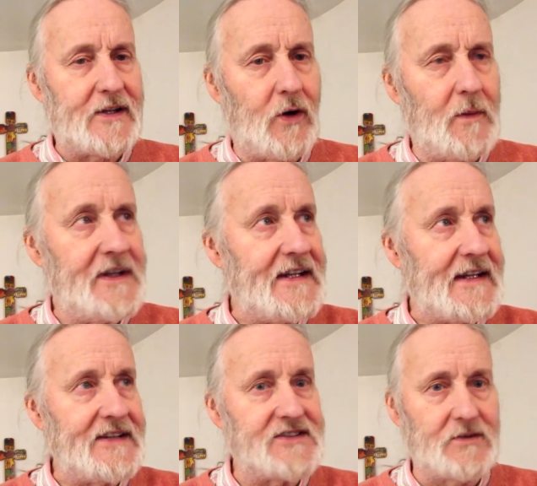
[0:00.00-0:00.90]
common in the
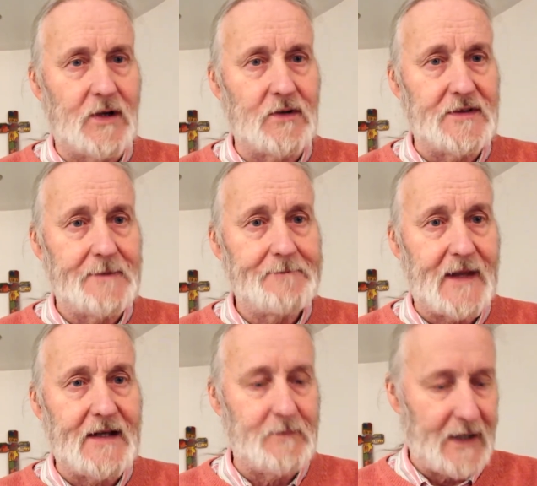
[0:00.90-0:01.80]
ancient world
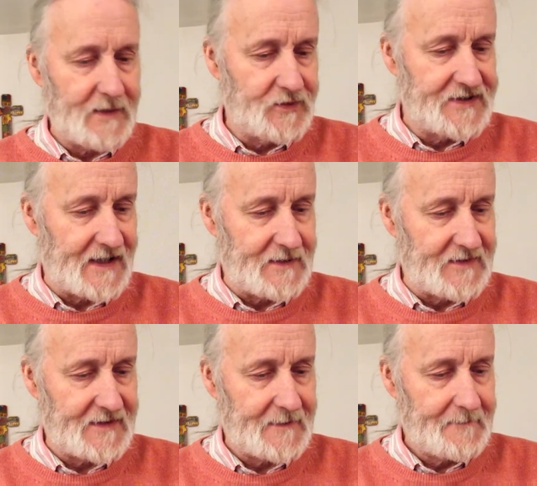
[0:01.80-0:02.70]
and in Bible times.